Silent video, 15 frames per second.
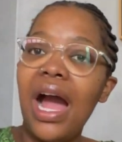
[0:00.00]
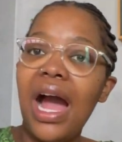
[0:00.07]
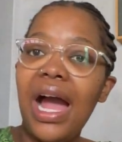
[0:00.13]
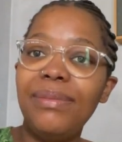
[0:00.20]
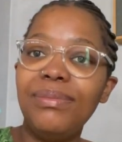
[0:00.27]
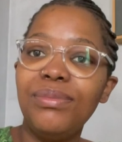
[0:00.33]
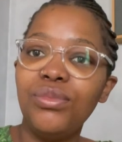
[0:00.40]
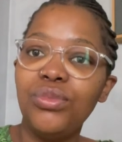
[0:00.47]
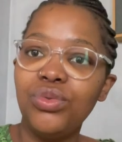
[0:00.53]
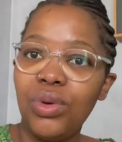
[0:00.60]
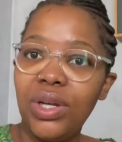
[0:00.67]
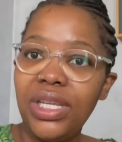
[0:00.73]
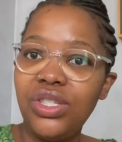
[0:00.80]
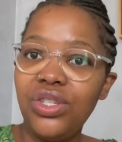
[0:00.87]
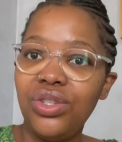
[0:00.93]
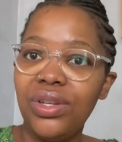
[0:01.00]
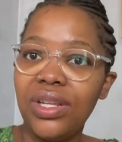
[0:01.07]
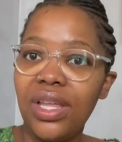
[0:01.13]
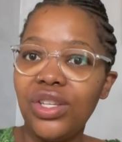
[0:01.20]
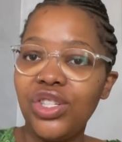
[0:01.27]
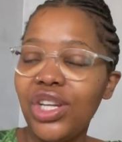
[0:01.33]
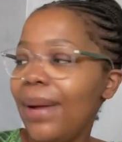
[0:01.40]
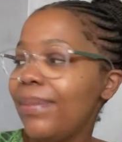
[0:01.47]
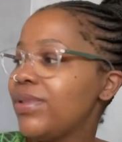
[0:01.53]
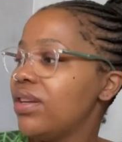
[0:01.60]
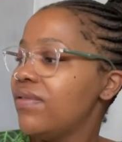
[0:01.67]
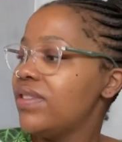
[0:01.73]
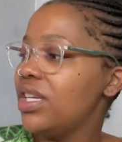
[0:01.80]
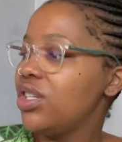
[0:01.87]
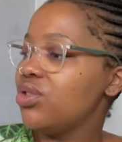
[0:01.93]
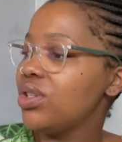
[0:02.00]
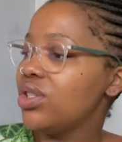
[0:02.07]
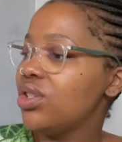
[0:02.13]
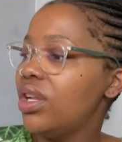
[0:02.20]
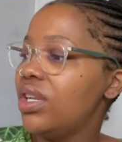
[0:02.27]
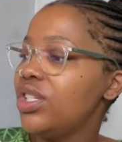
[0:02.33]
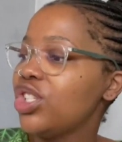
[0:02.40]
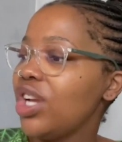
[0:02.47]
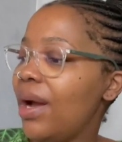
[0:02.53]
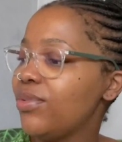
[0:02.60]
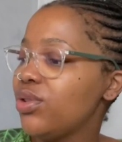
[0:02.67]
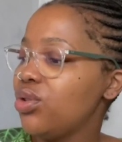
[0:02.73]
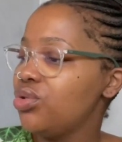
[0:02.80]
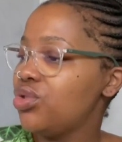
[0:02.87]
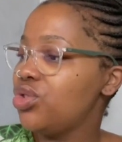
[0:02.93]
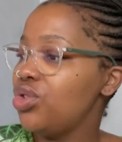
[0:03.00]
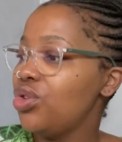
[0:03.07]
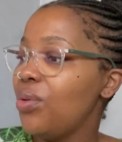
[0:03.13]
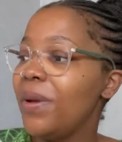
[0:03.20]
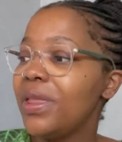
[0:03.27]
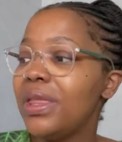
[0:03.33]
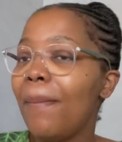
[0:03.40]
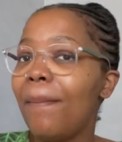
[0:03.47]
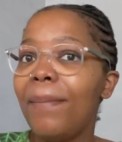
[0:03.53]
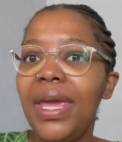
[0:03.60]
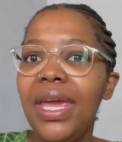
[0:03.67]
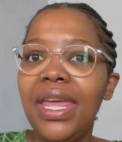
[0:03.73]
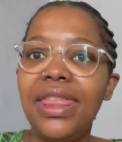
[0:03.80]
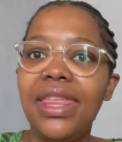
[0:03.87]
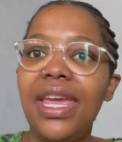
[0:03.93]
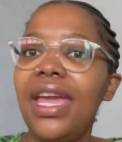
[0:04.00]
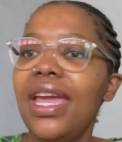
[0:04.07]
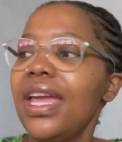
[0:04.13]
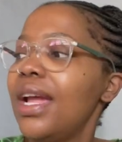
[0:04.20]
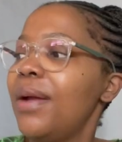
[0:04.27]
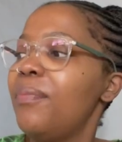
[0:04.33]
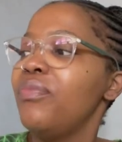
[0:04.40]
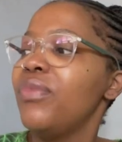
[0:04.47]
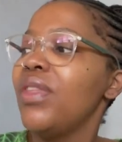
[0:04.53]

I'm wanting to do another chapter of Sensuous Knowledge, chapter 2, but the big thing